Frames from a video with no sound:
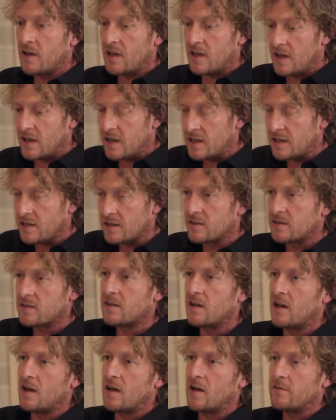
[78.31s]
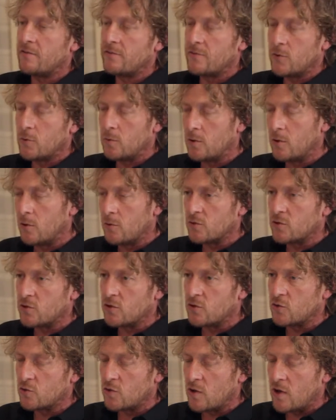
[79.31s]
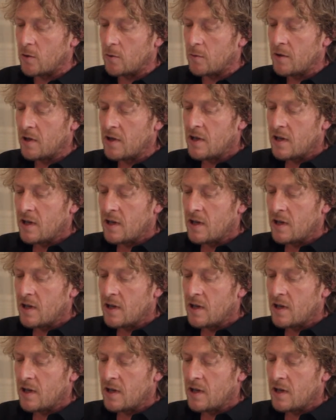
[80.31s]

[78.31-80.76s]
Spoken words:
it is full launch control.